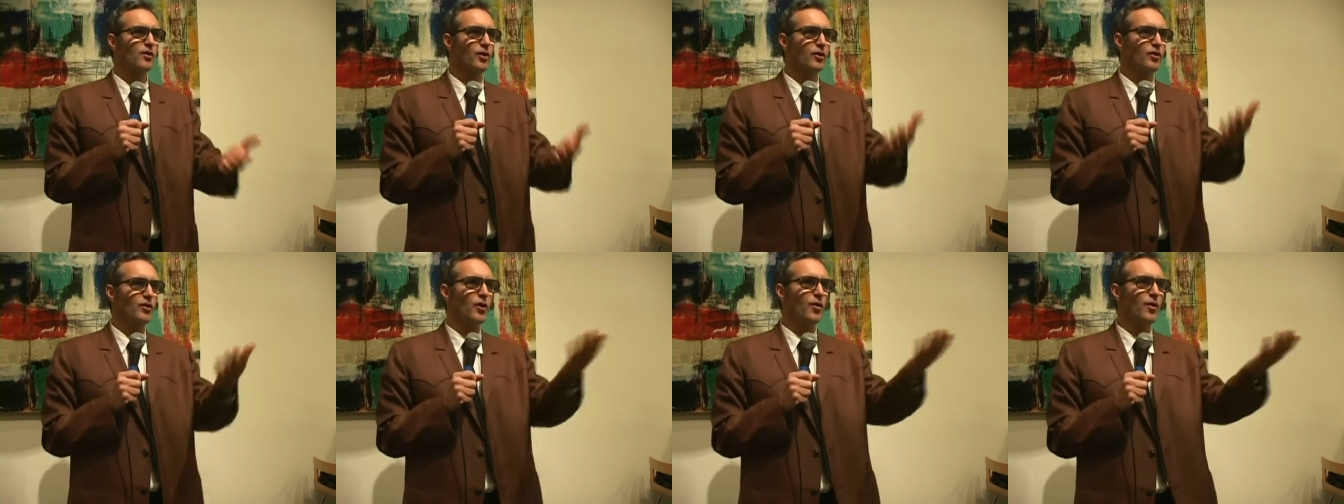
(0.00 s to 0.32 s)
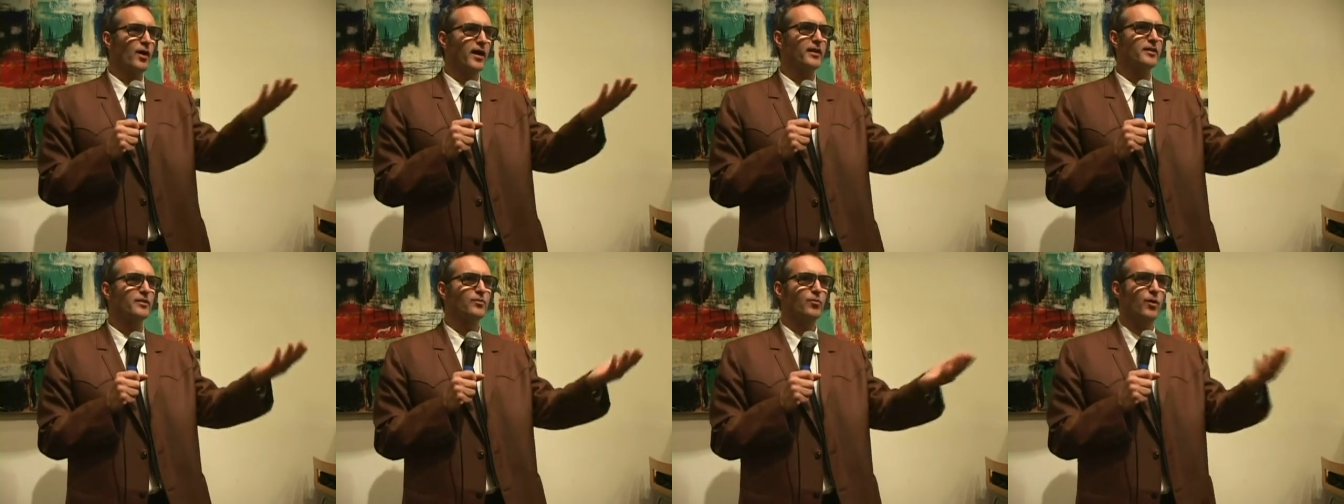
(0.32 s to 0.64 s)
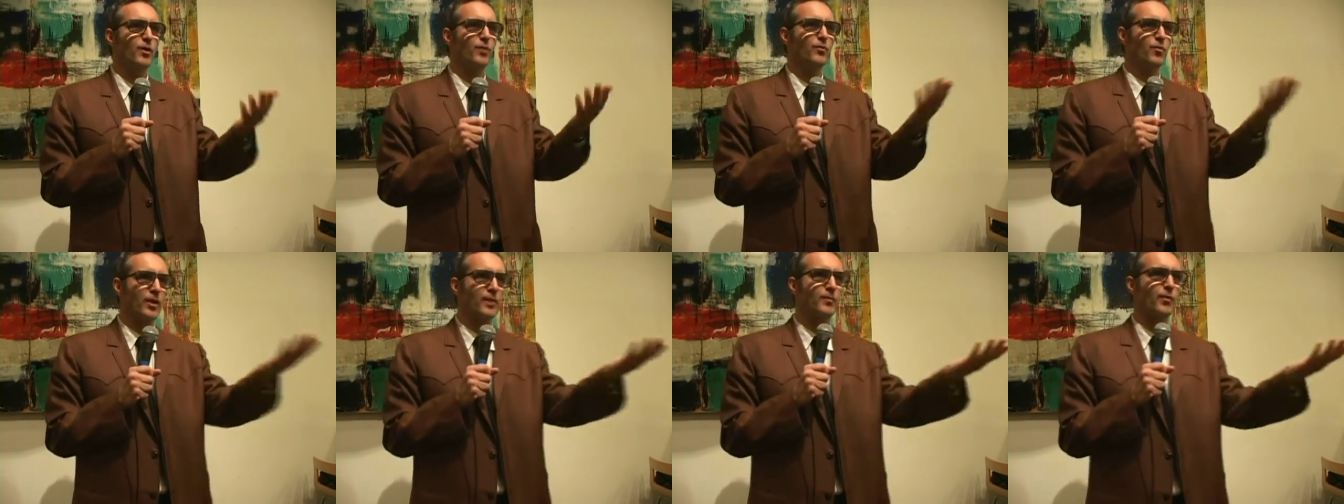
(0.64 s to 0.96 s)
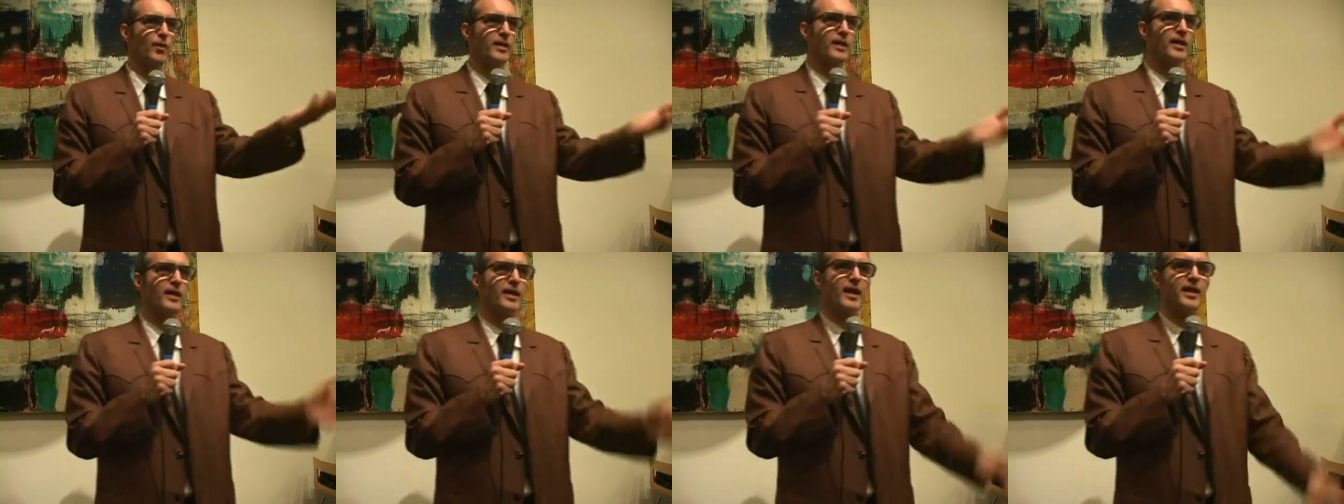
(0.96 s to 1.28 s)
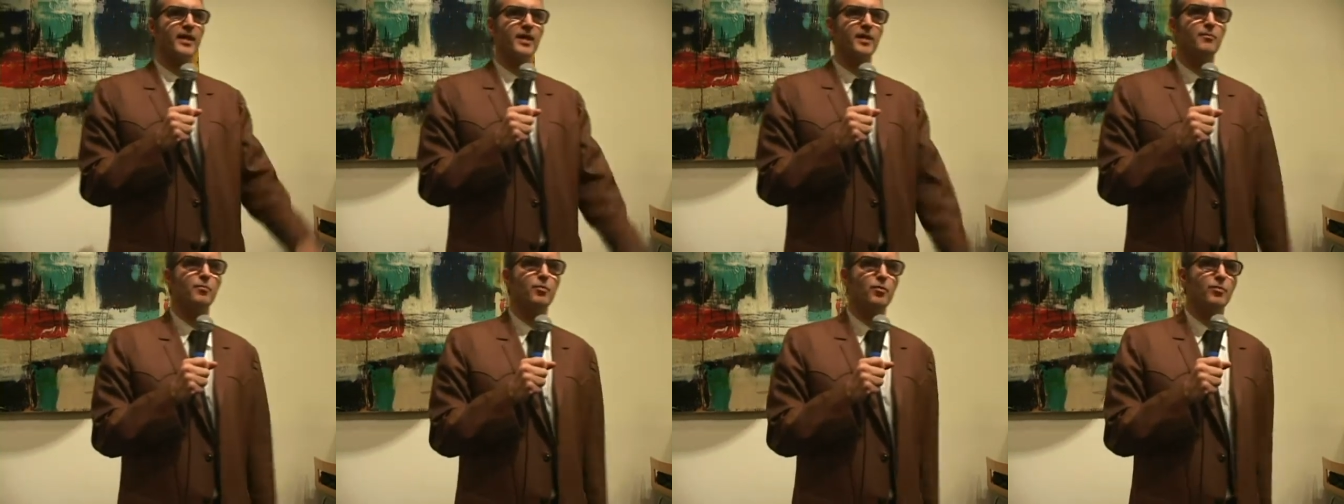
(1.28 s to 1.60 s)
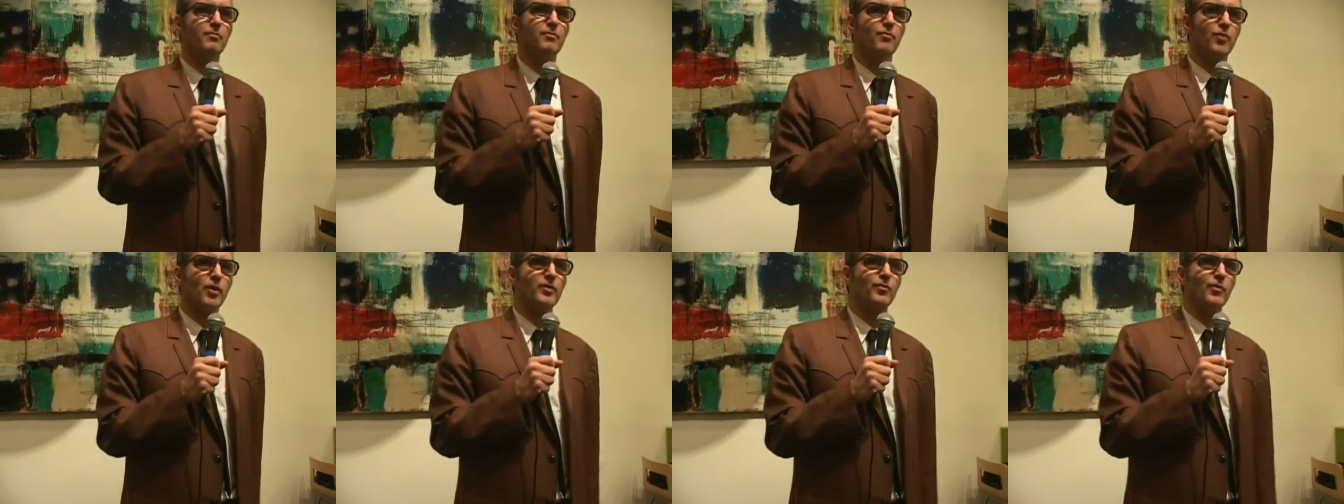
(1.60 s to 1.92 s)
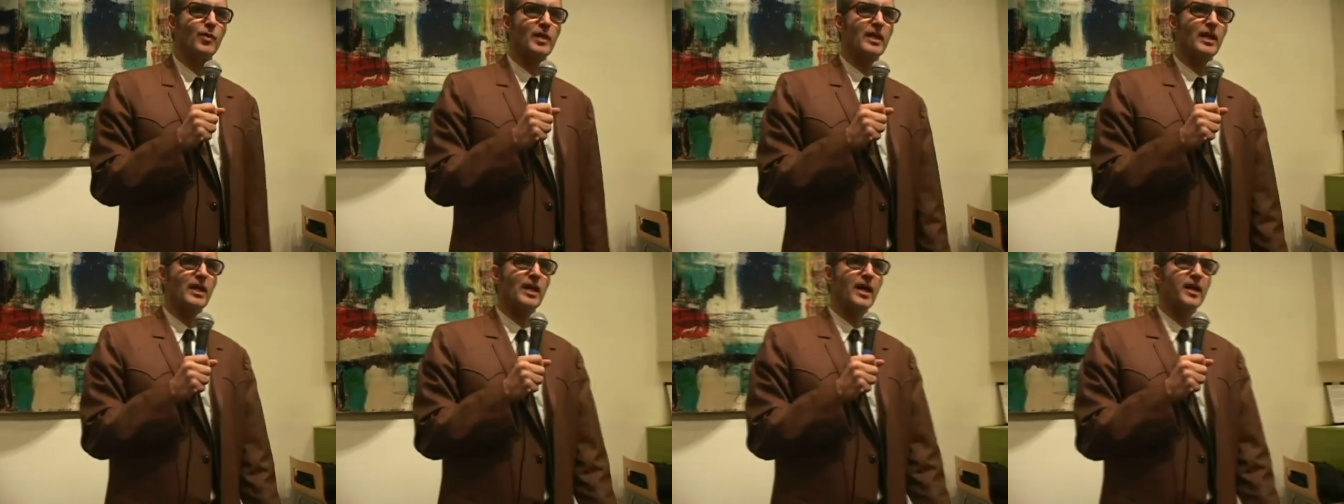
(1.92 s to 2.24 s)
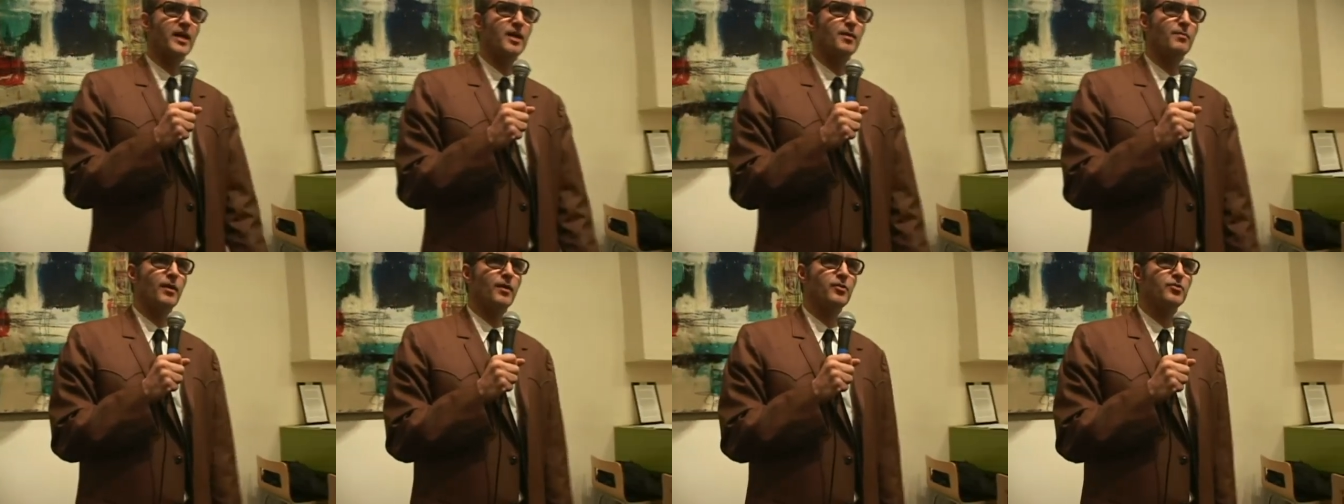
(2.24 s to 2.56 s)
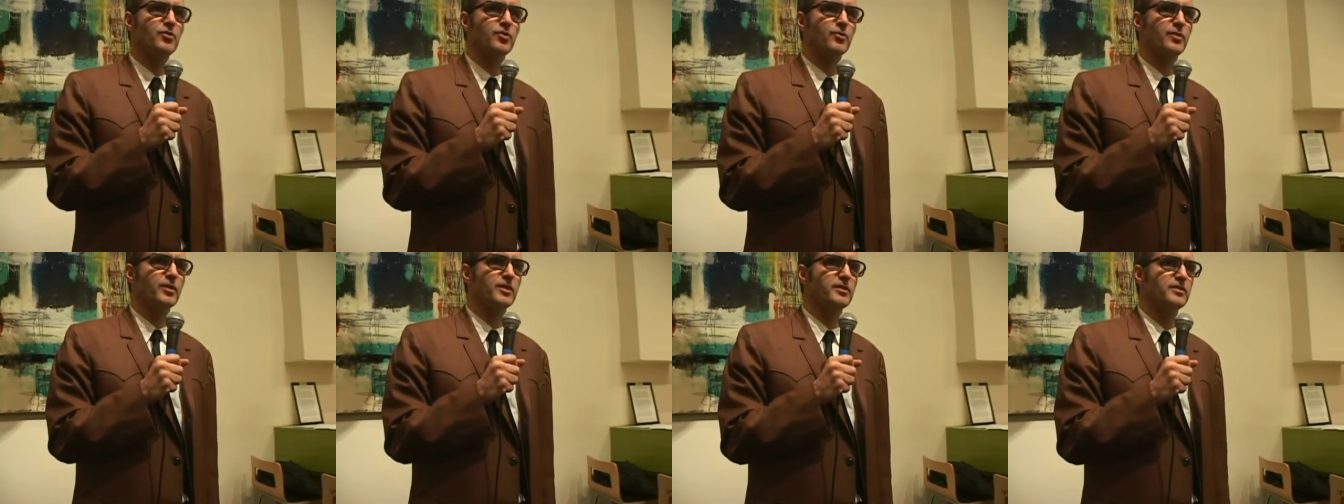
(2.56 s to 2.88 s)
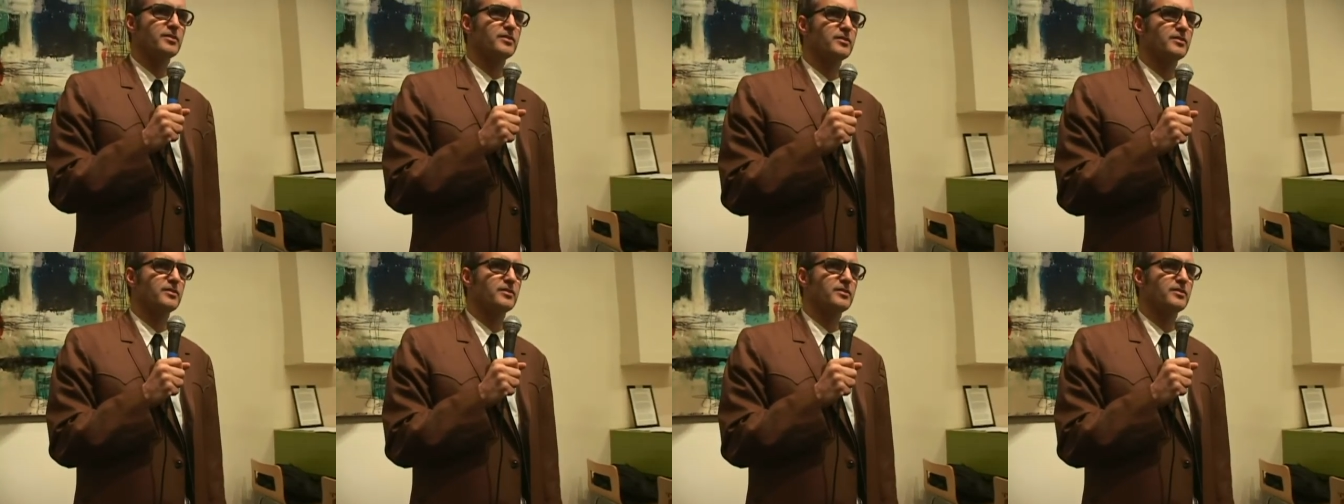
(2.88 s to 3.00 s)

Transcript: Go ahead. What I like about you is.